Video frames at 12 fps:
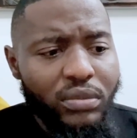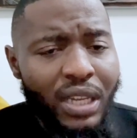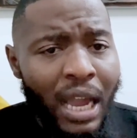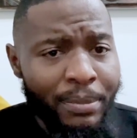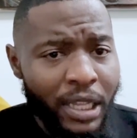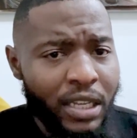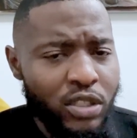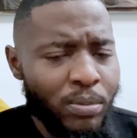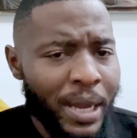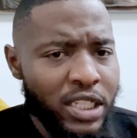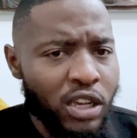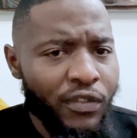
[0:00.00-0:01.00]
I'm thinking to
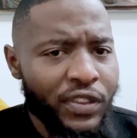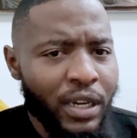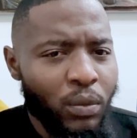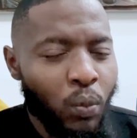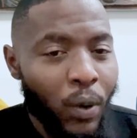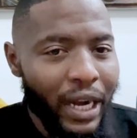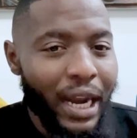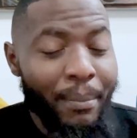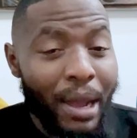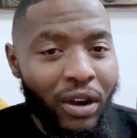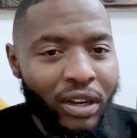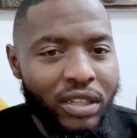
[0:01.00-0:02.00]
myself that what am
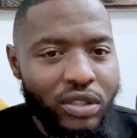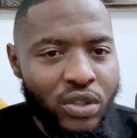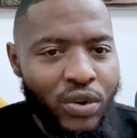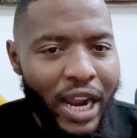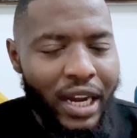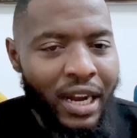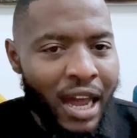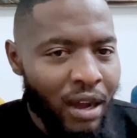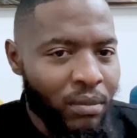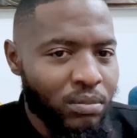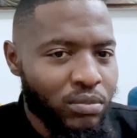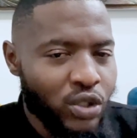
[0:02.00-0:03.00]
I going to do right
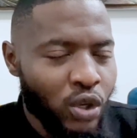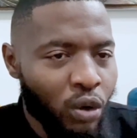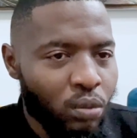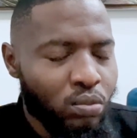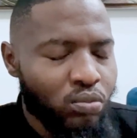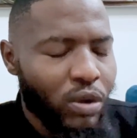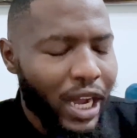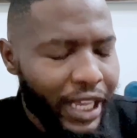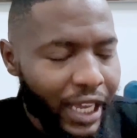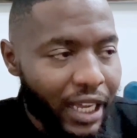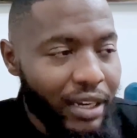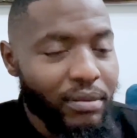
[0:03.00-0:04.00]
now? So
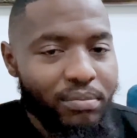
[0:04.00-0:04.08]
again,